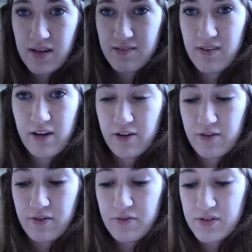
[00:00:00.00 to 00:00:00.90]
I don't
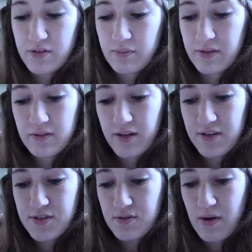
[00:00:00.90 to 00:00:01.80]
know, it was a little bit
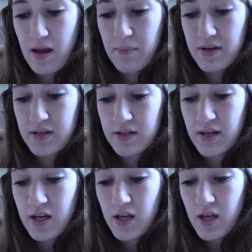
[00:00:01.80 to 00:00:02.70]
nicer in my opinion.